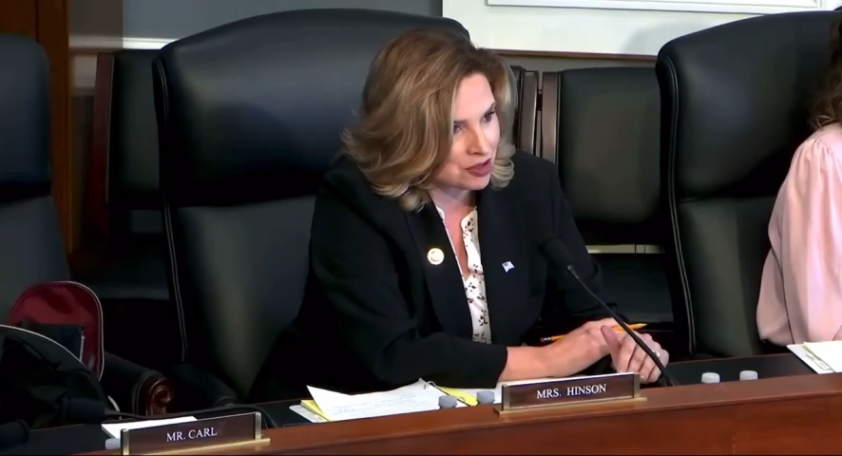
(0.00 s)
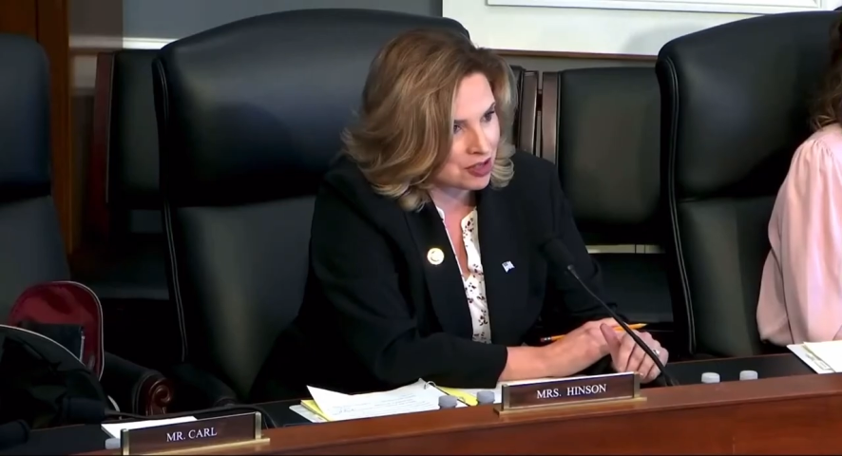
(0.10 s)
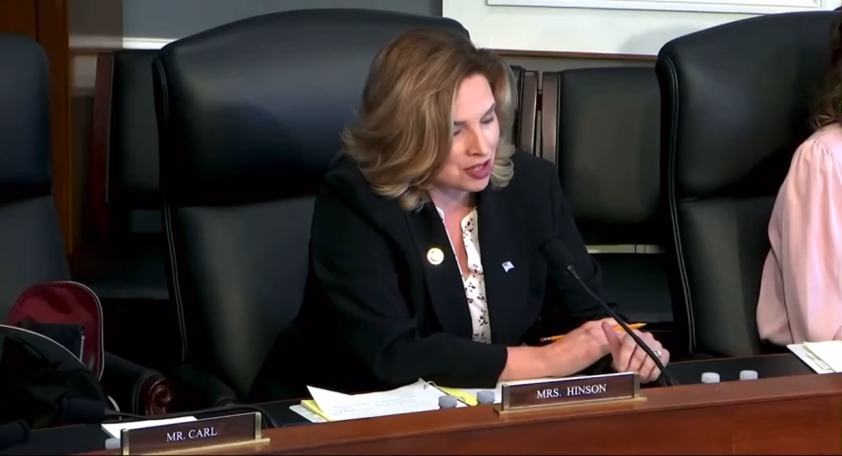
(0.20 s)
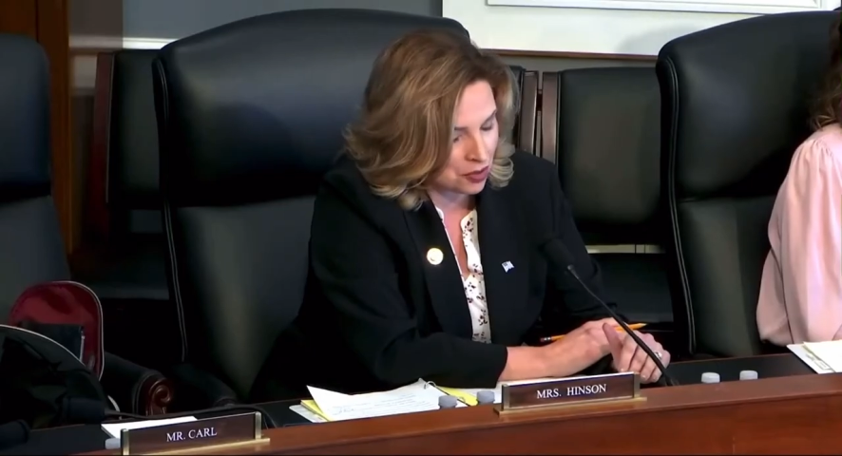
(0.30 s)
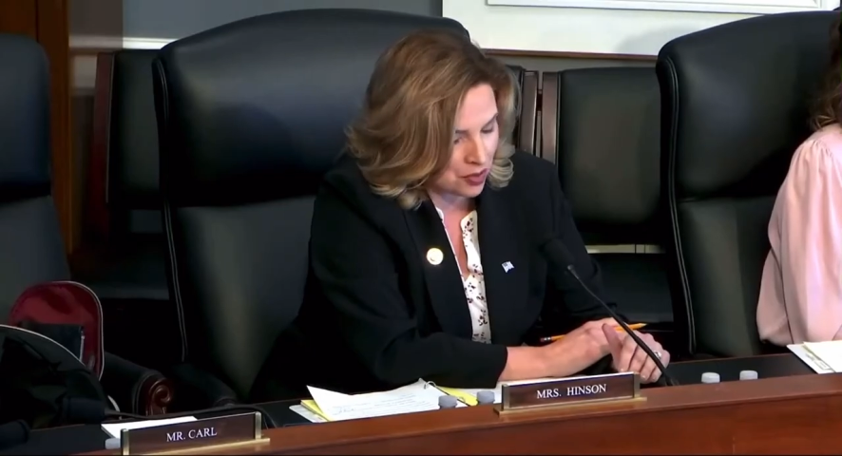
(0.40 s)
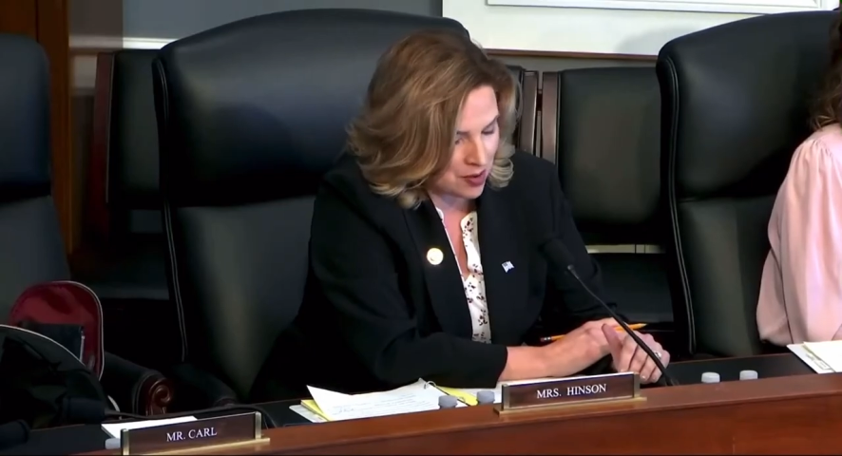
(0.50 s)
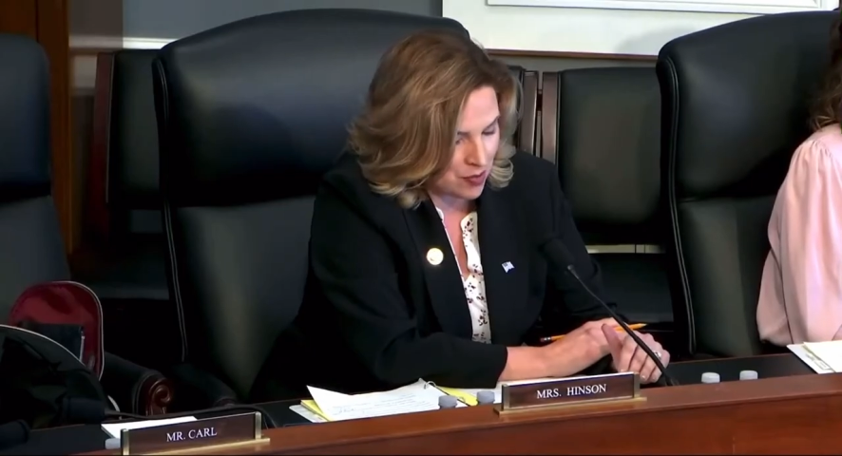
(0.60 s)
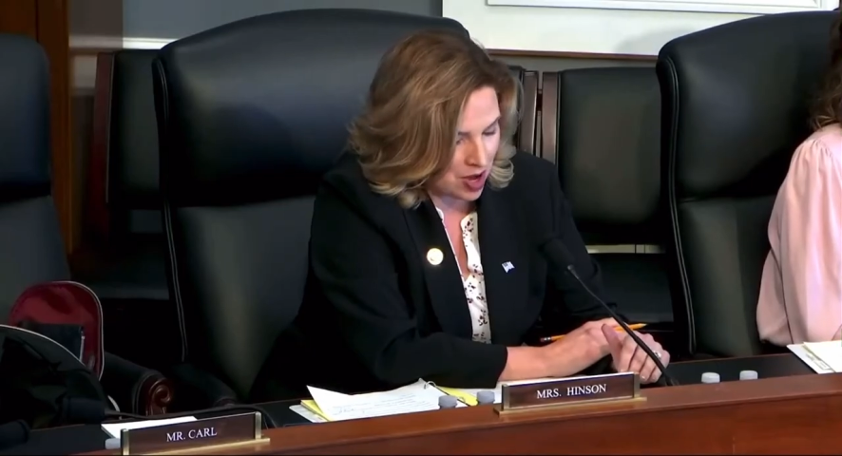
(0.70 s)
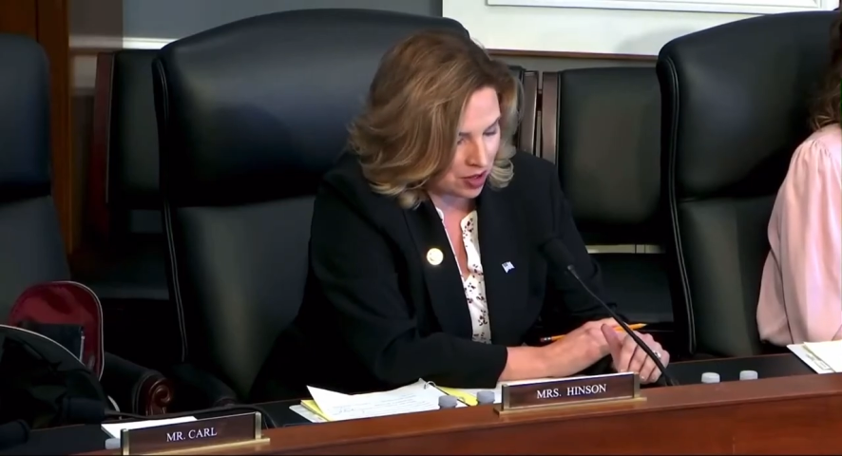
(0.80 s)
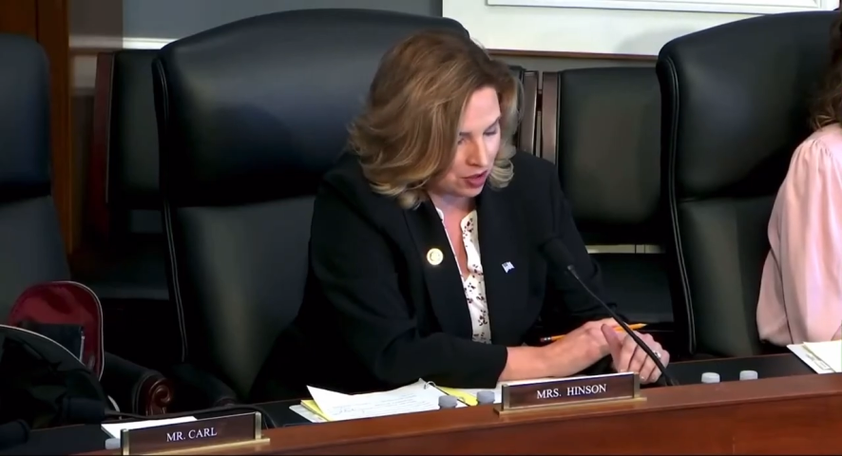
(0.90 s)
to the GREET
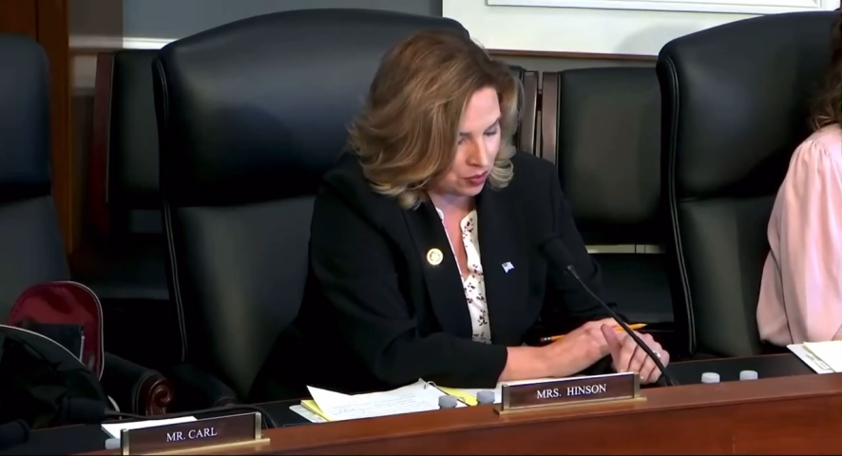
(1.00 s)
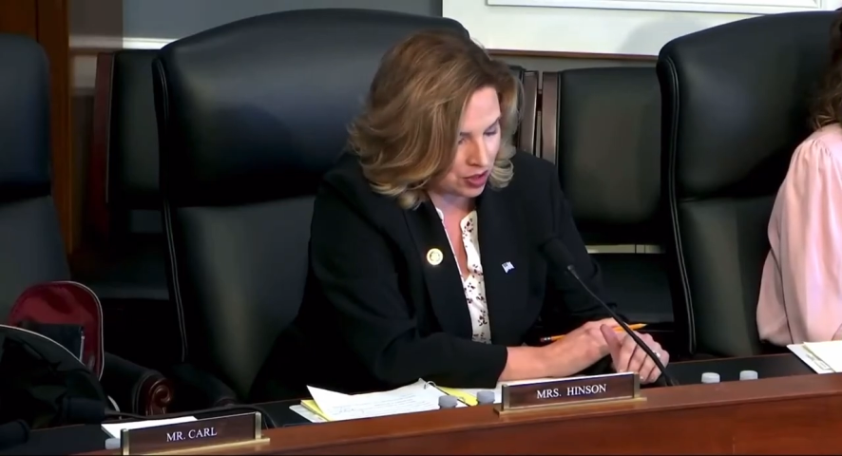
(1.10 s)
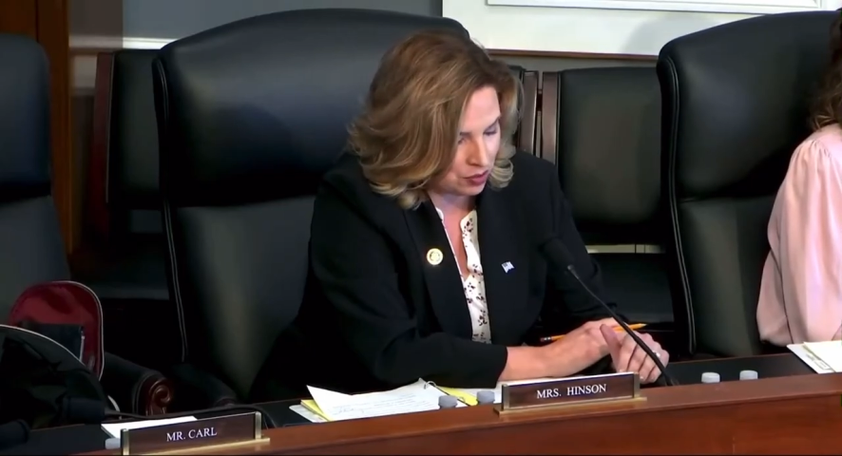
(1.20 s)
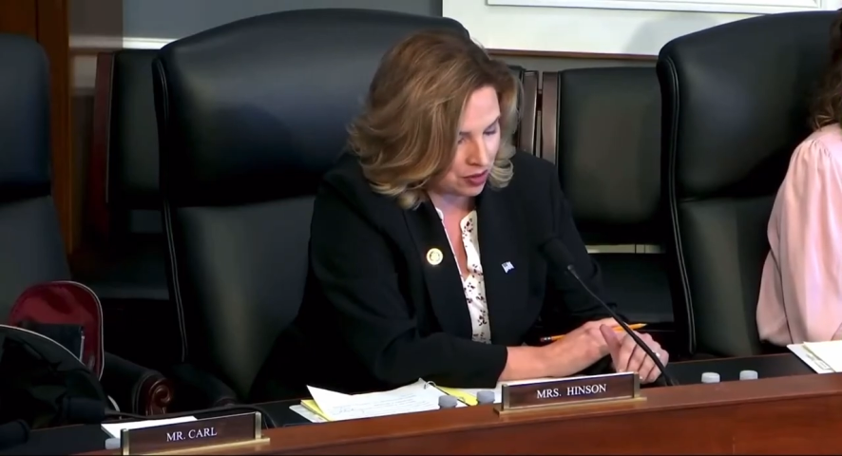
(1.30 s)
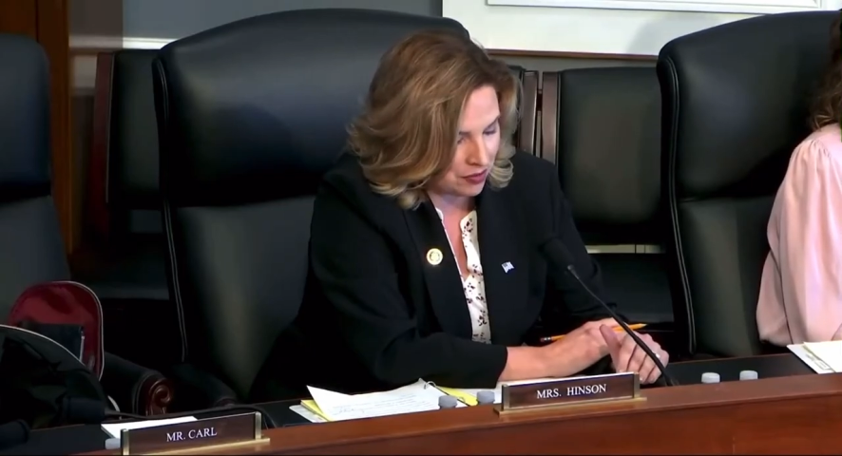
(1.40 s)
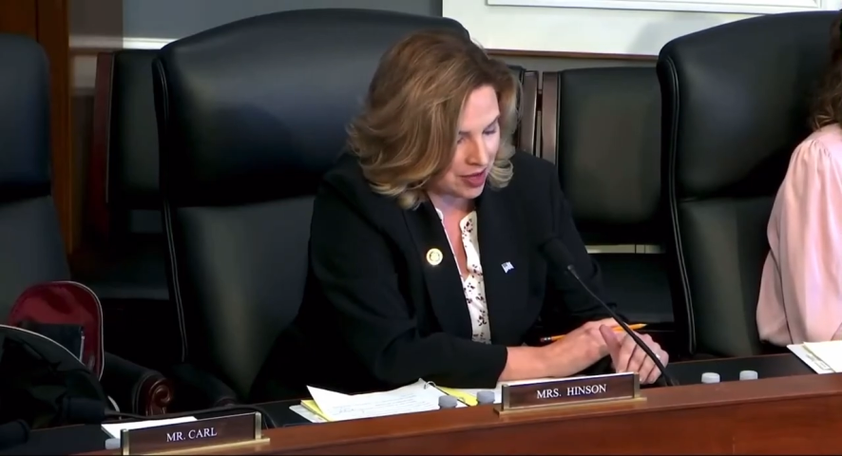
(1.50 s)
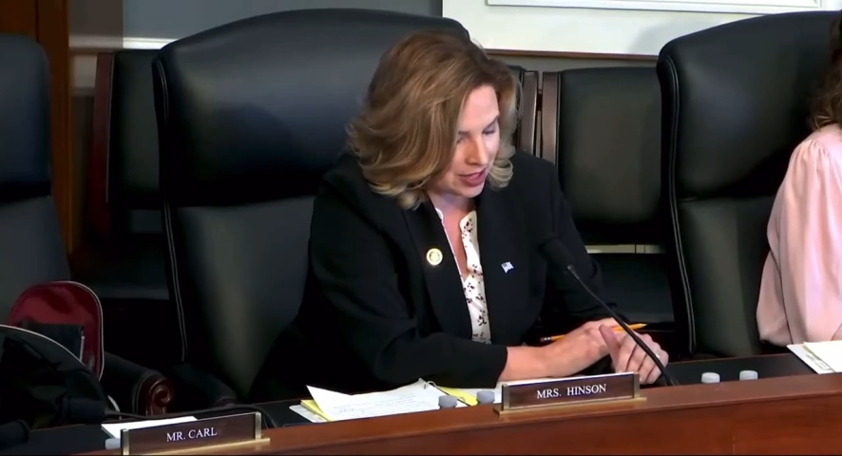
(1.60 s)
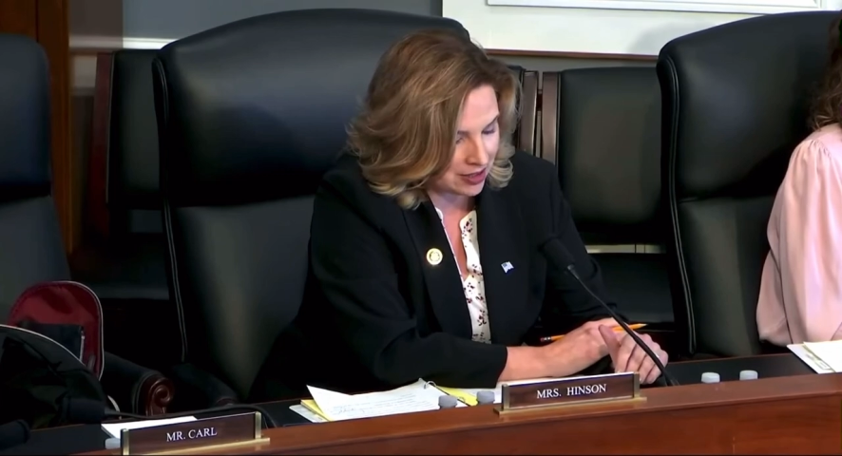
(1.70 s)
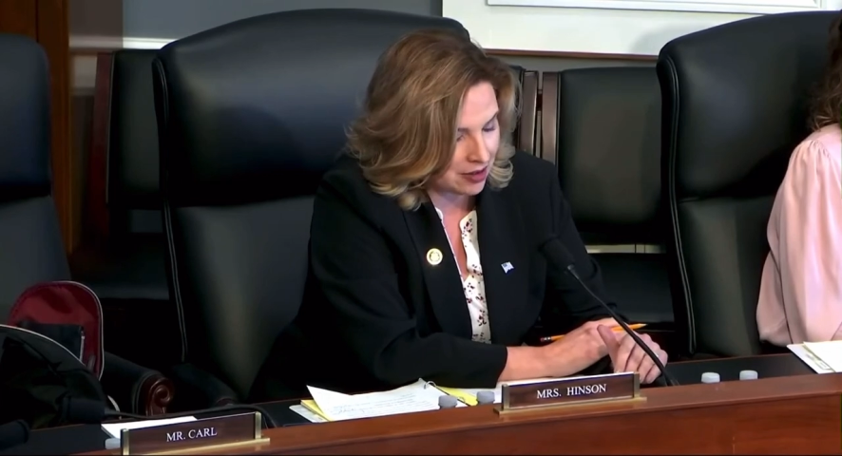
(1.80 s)
model, which will affect,